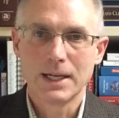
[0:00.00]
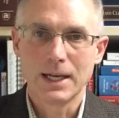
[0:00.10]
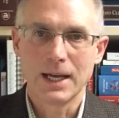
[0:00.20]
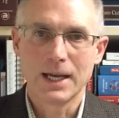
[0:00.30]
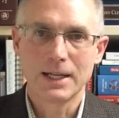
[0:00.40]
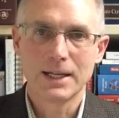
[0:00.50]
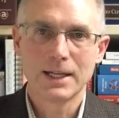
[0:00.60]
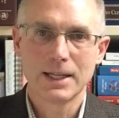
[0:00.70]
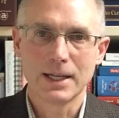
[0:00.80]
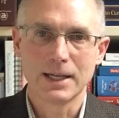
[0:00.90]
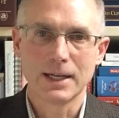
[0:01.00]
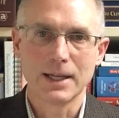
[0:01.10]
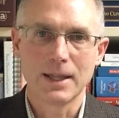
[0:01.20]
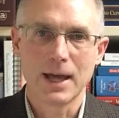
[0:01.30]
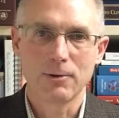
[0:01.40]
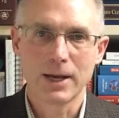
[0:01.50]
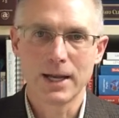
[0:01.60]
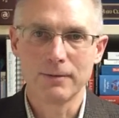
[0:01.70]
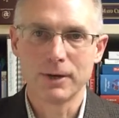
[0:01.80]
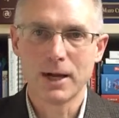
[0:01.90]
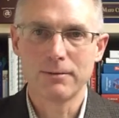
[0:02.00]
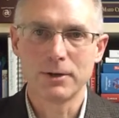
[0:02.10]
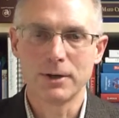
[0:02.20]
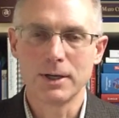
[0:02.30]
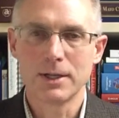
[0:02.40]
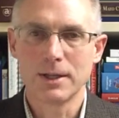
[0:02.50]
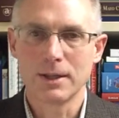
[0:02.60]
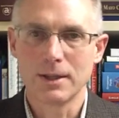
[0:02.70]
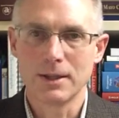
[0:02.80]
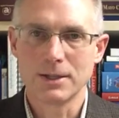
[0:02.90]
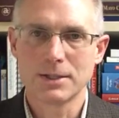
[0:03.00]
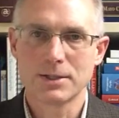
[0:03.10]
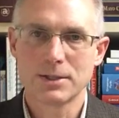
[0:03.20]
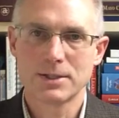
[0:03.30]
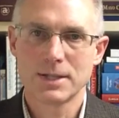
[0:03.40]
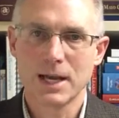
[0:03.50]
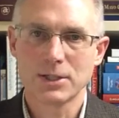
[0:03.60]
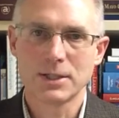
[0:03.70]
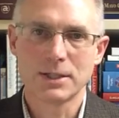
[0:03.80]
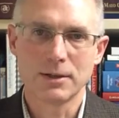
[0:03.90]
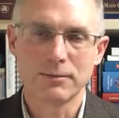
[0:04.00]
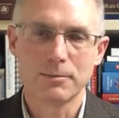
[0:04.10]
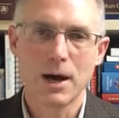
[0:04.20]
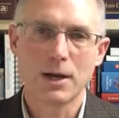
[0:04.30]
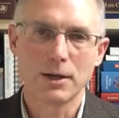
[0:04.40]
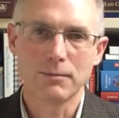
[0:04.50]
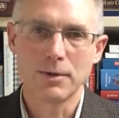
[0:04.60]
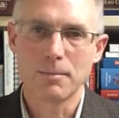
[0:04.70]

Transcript: and that will kind of cover this section of the